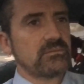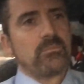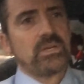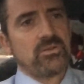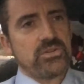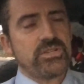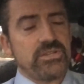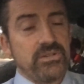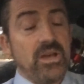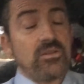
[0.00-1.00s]
because
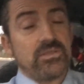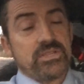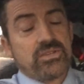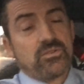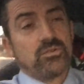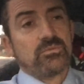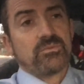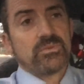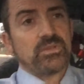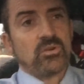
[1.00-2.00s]
you know that
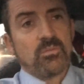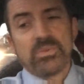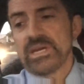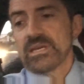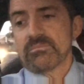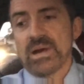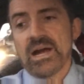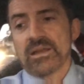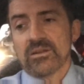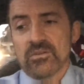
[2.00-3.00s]
you're being
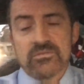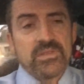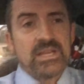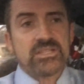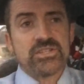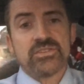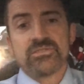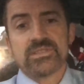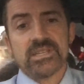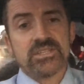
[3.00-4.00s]
part of that
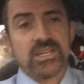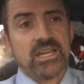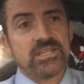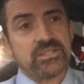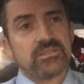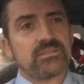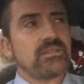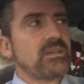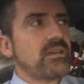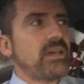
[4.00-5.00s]
student's education
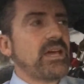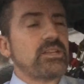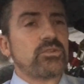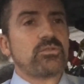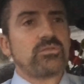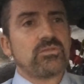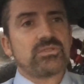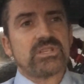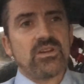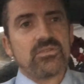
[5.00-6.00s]
and you're
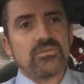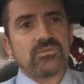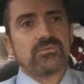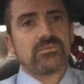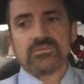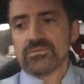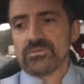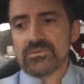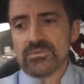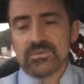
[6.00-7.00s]
also
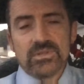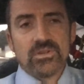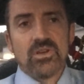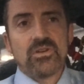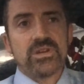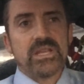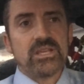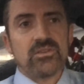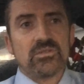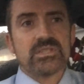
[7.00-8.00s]

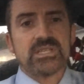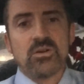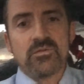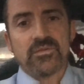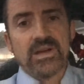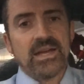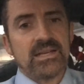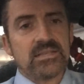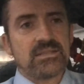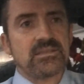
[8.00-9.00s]
learning yourself
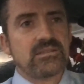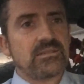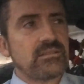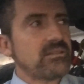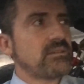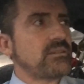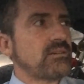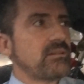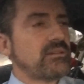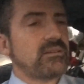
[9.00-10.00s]
as
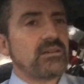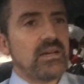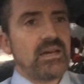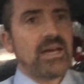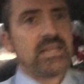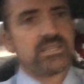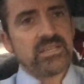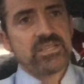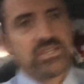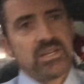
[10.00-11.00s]
a
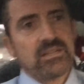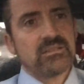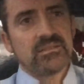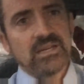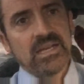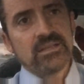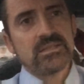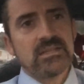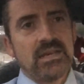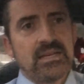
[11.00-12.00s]
teacher
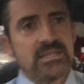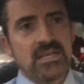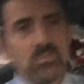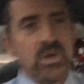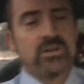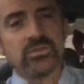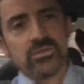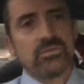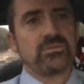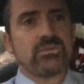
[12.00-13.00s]
and as someone
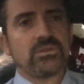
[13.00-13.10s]
who